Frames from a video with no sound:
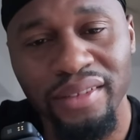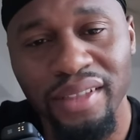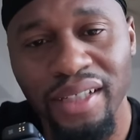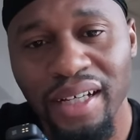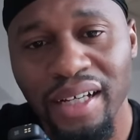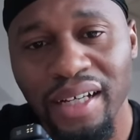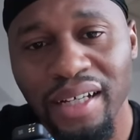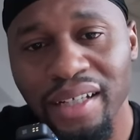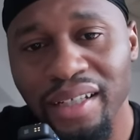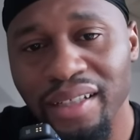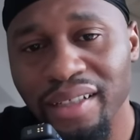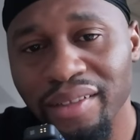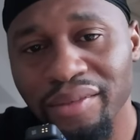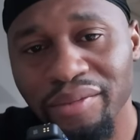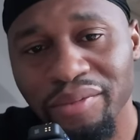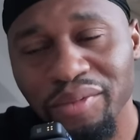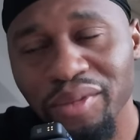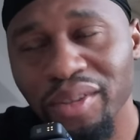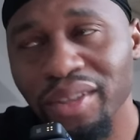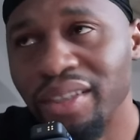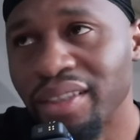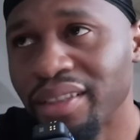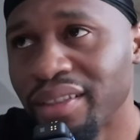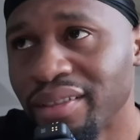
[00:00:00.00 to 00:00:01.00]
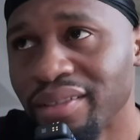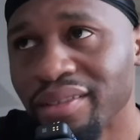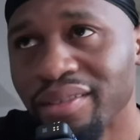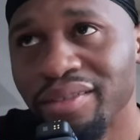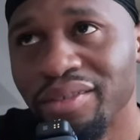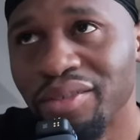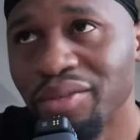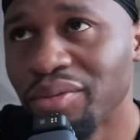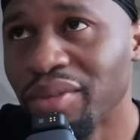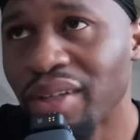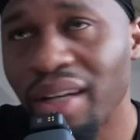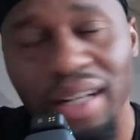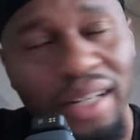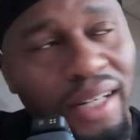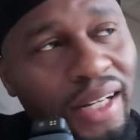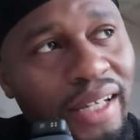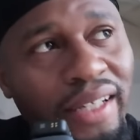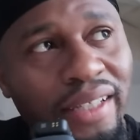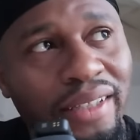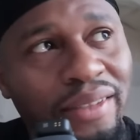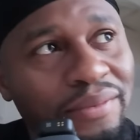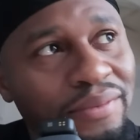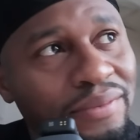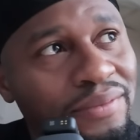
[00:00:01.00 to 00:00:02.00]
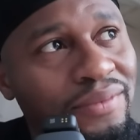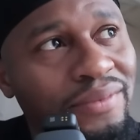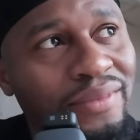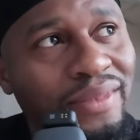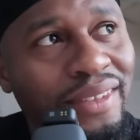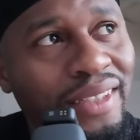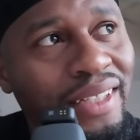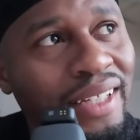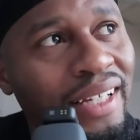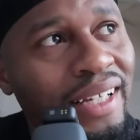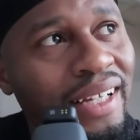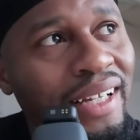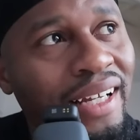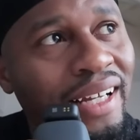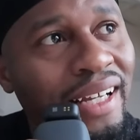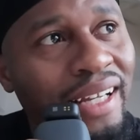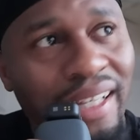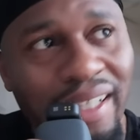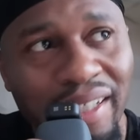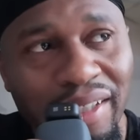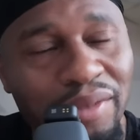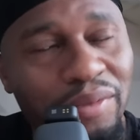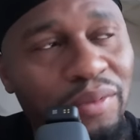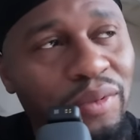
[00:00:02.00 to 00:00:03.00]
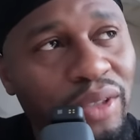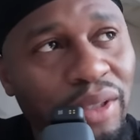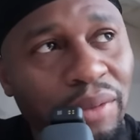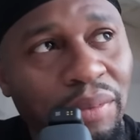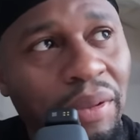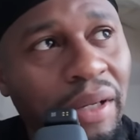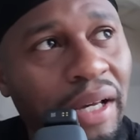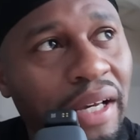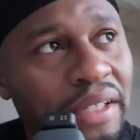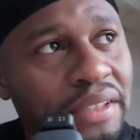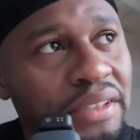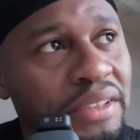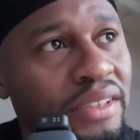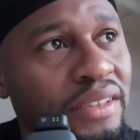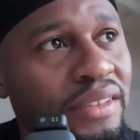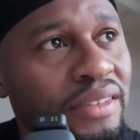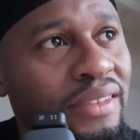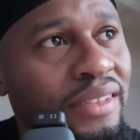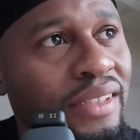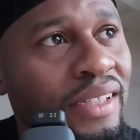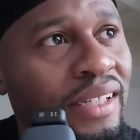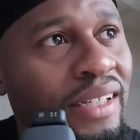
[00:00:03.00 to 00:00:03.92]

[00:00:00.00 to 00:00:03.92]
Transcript: I, I really do not like them. I hate them with a passion.